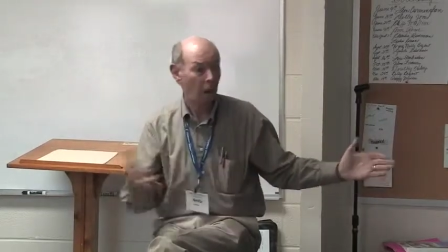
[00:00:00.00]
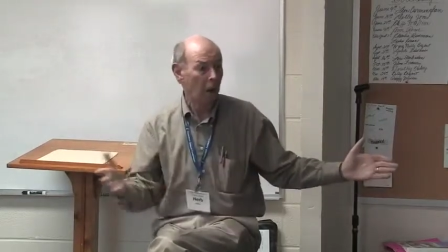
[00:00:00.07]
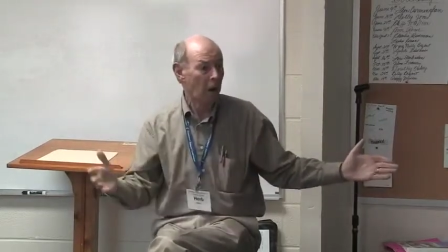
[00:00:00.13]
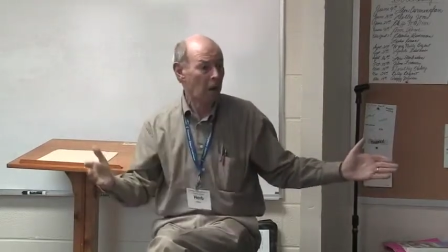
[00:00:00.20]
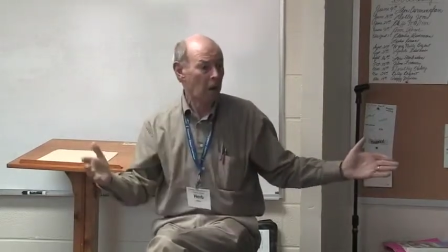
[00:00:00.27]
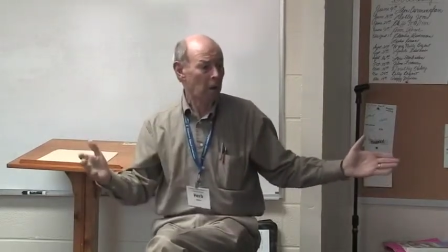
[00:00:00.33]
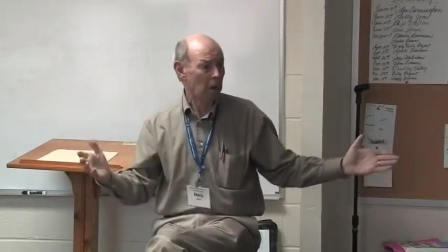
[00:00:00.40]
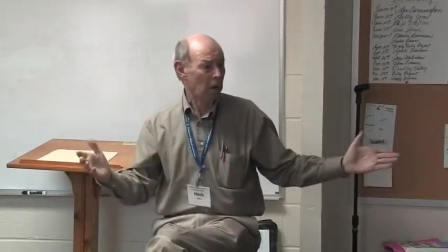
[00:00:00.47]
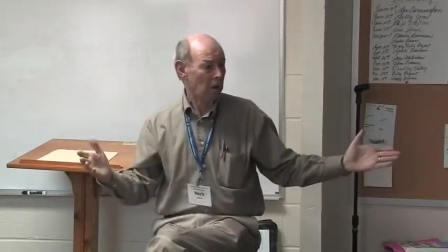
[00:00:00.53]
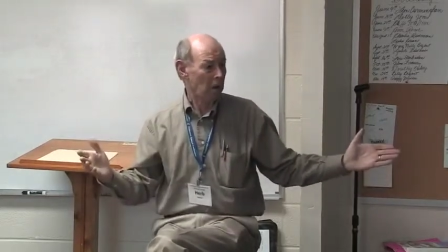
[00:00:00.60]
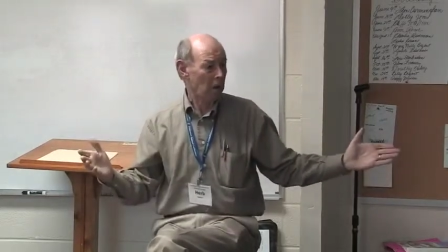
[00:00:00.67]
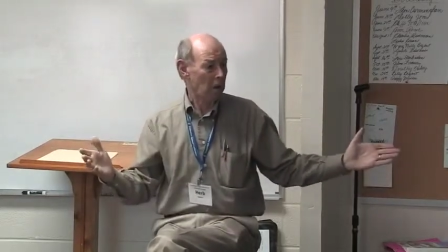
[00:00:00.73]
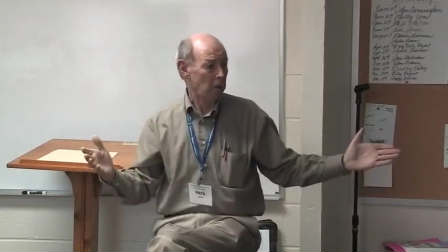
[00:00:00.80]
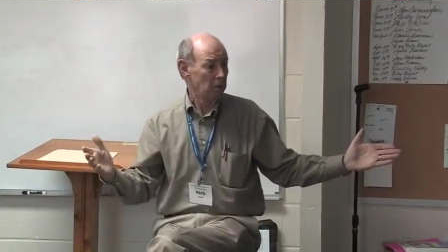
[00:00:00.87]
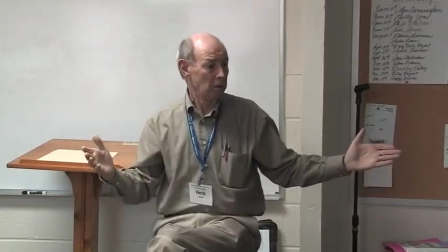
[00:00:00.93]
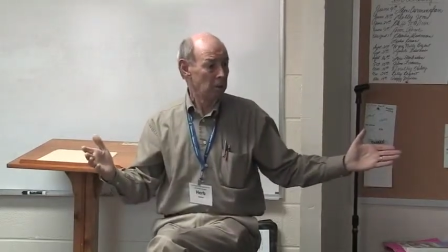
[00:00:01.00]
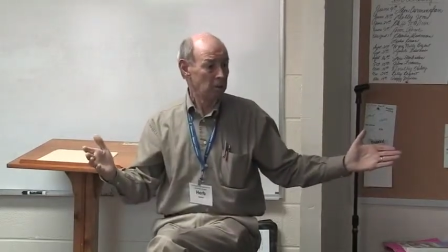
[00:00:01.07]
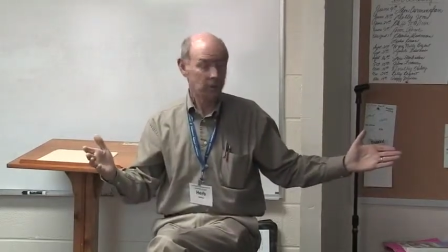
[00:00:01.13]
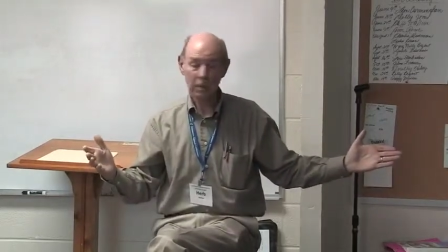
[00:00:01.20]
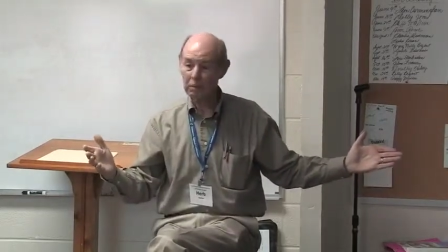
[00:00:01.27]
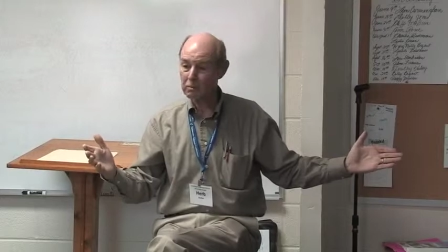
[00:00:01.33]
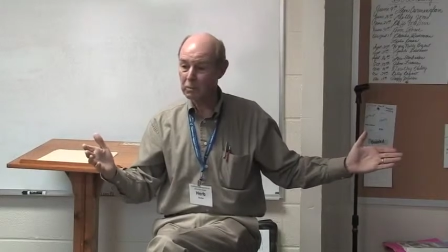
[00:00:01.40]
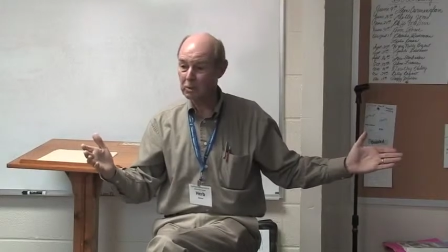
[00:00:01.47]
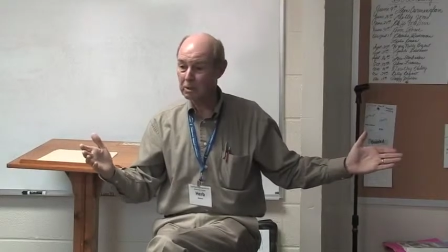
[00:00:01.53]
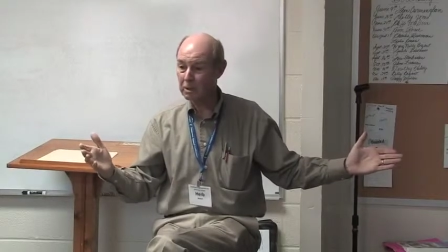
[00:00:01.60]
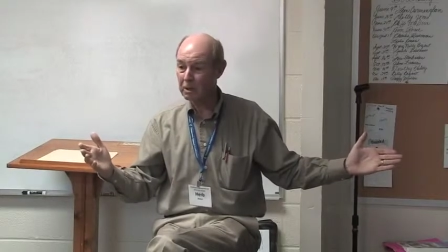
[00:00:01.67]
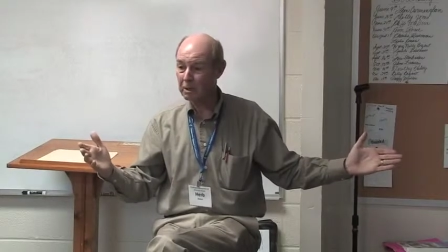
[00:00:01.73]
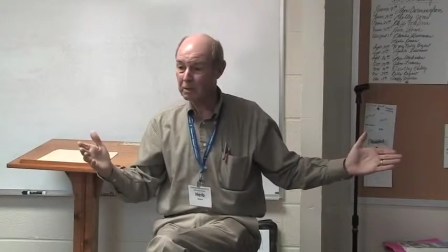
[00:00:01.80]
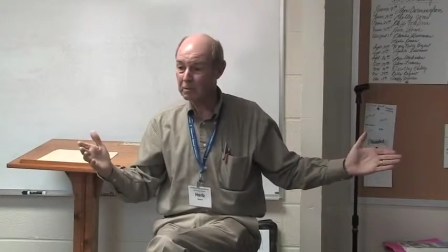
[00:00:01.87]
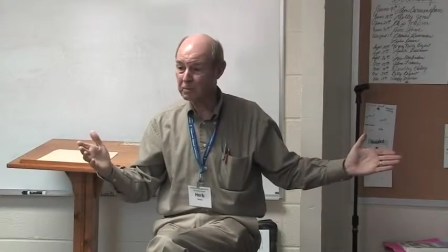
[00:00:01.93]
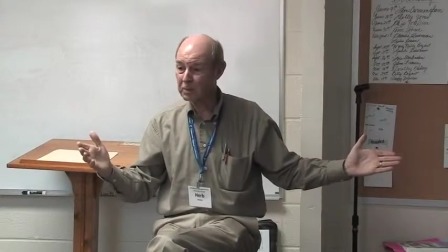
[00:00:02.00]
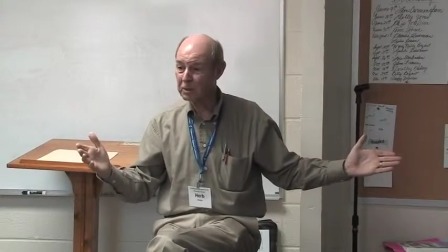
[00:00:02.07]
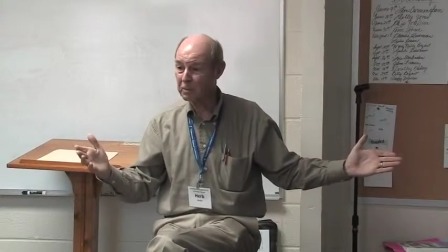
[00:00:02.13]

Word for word: that was there at